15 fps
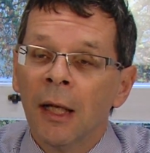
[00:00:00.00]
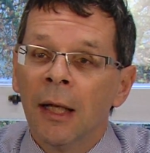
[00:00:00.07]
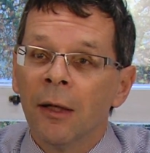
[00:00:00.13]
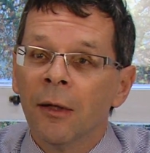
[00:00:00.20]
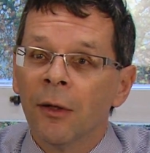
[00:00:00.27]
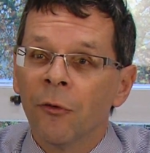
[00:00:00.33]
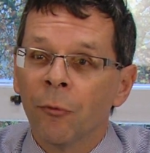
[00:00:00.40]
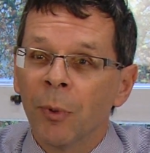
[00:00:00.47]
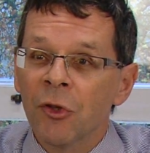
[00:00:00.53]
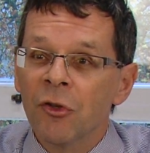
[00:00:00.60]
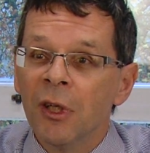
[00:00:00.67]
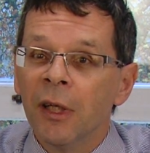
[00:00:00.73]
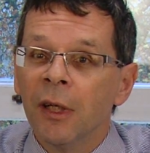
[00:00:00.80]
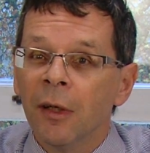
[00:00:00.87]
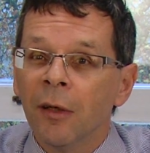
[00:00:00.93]

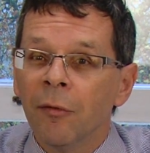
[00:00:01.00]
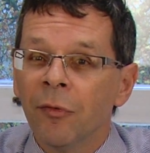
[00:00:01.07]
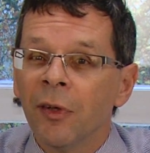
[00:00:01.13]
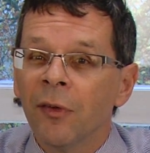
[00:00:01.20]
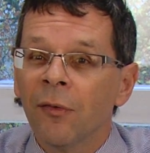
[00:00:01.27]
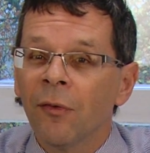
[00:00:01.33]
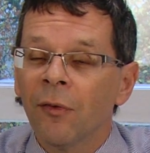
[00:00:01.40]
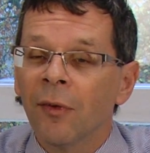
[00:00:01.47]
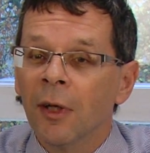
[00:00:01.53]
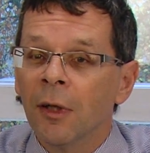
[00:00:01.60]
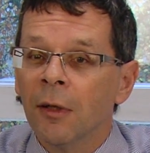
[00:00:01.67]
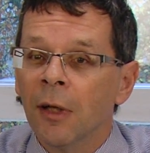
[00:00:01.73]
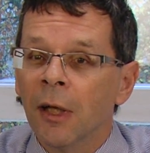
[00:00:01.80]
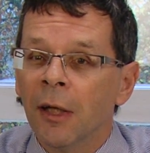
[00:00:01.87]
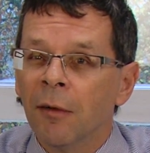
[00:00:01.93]
especially if it's
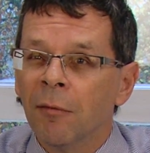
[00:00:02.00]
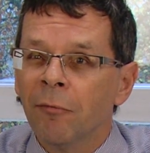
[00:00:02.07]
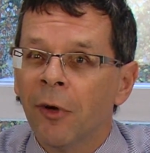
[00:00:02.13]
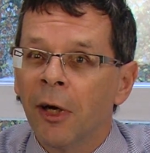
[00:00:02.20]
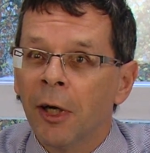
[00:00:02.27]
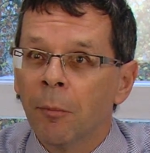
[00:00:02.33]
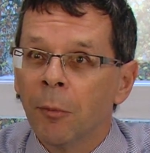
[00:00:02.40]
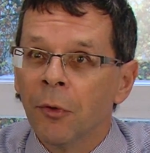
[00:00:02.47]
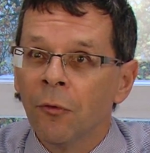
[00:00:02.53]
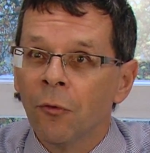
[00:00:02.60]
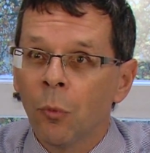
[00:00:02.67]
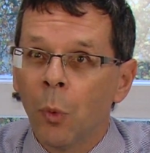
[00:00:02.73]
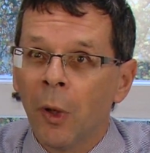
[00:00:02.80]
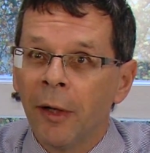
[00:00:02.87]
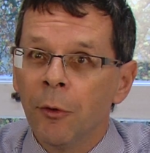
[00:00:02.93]
an environment
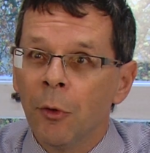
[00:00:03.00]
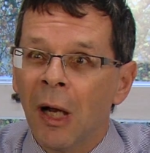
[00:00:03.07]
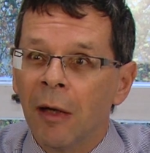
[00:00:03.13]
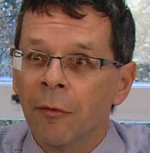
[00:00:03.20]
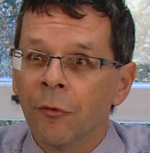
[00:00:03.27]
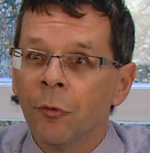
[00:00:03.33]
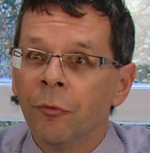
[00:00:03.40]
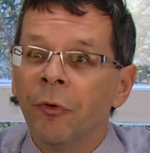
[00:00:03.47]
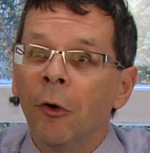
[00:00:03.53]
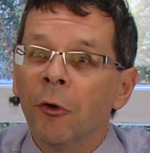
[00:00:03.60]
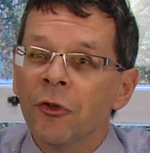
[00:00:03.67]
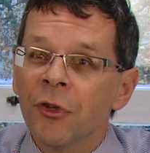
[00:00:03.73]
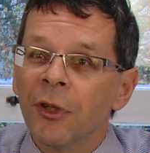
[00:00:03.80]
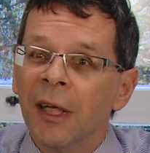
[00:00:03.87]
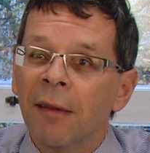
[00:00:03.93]
where you have to
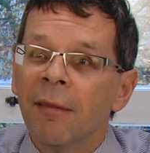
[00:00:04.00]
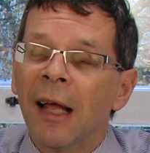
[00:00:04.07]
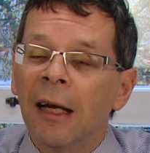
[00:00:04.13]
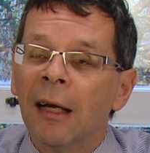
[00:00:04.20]
function in that